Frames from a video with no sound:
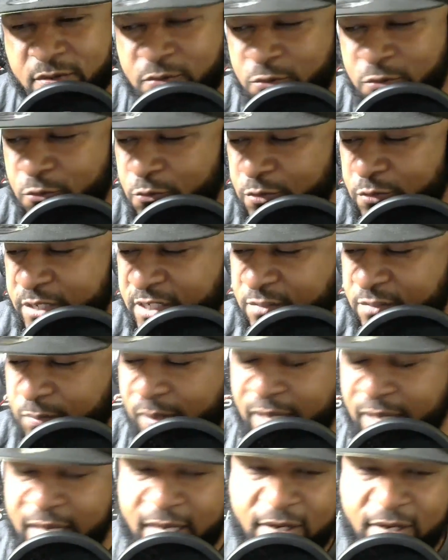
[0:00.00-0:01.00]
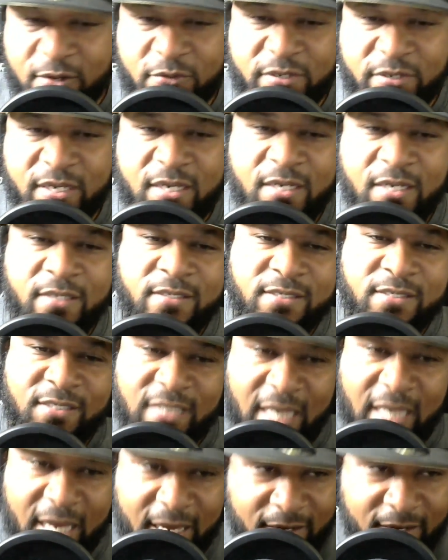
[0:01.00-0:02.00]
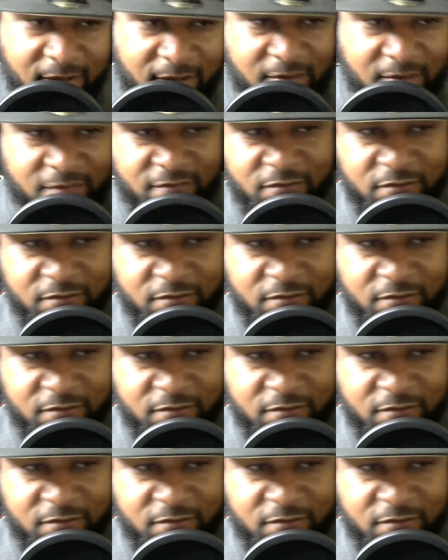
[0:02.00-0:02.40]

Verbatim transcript: who he's playing on the other side of.